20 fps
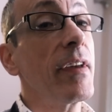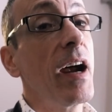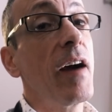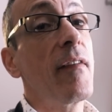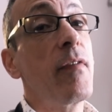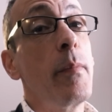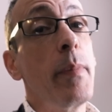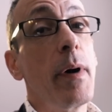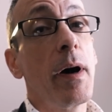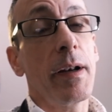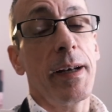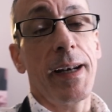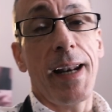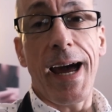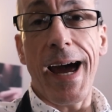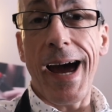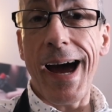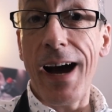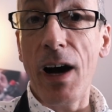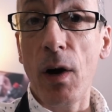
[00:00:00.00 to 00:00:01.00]
that for about
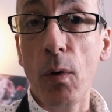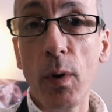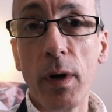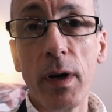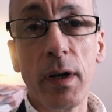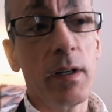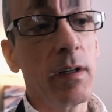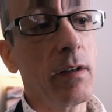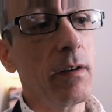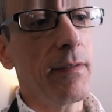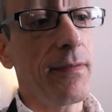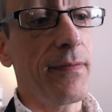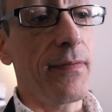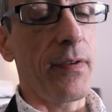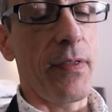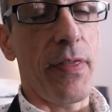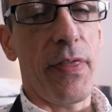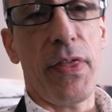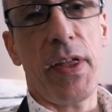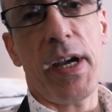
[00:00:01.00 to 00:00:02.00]
an hour
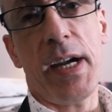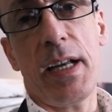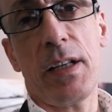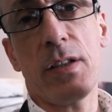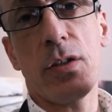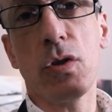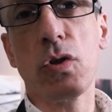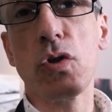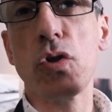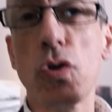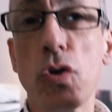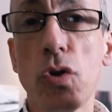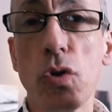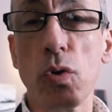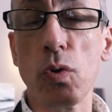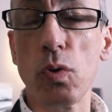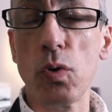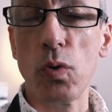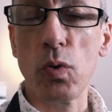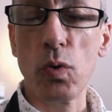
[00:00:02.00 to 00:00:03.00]
for that
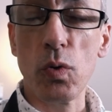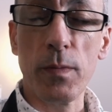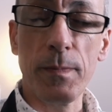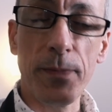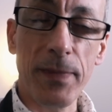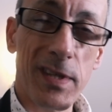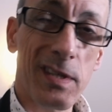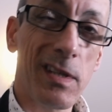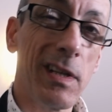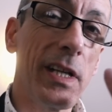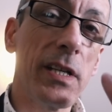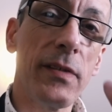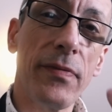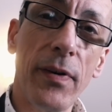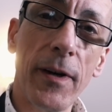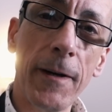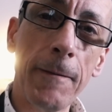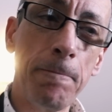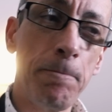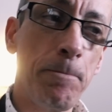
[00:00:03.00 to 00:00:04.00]
to
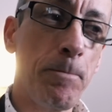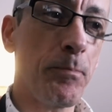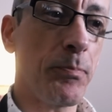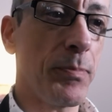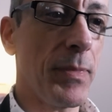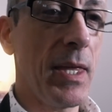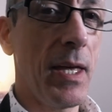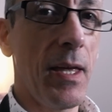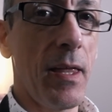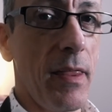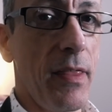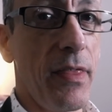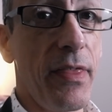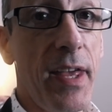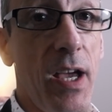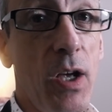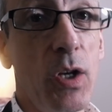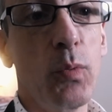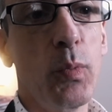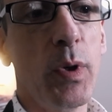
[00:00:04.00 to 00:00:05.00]
solidify.
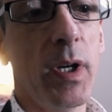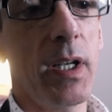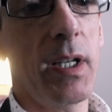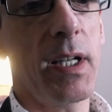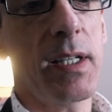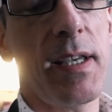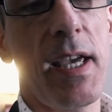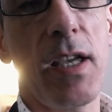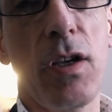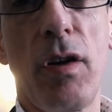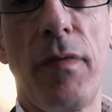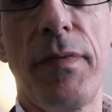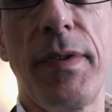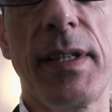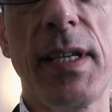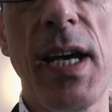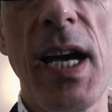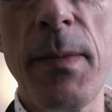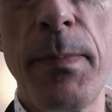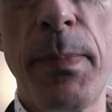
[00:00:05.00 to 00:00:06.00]
Then we're going to take off the
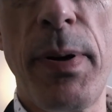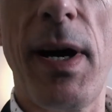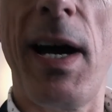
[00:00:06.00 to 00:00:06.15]
tape